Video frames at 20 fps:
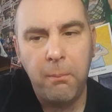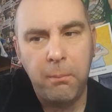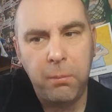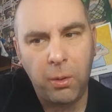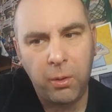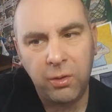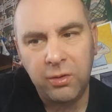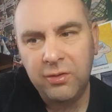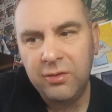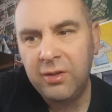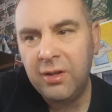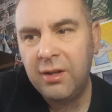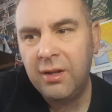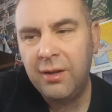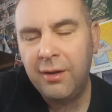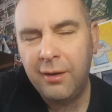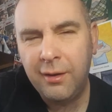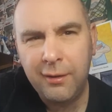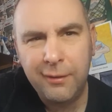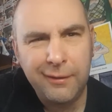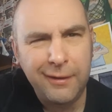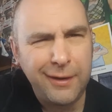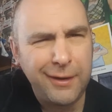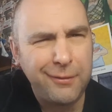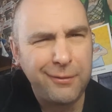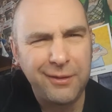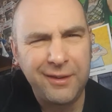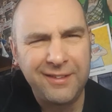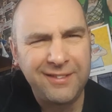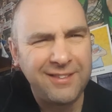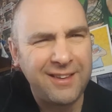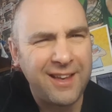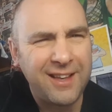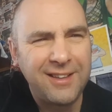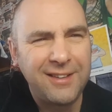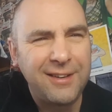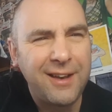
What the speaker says: But it was this like